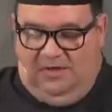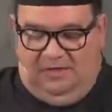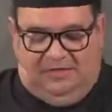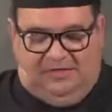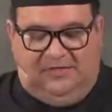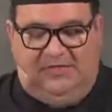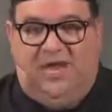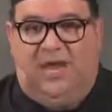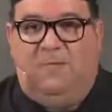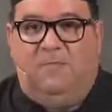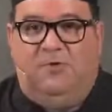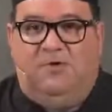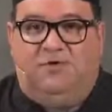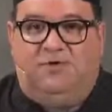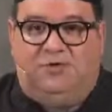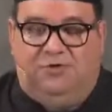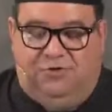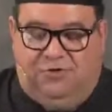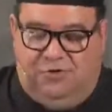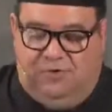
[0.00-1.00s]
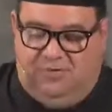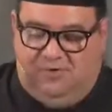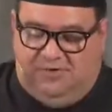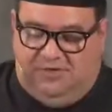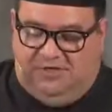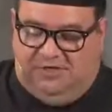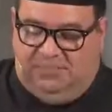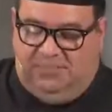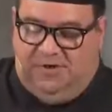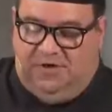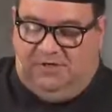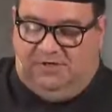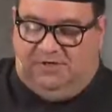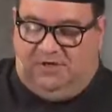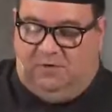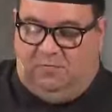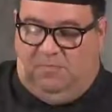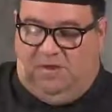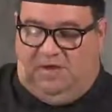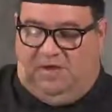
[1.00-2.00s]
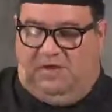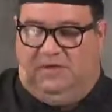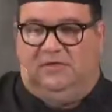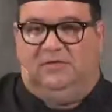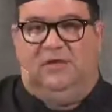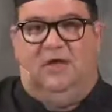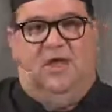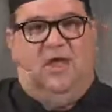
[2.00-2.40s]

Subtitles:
Same is true with these pinto beans.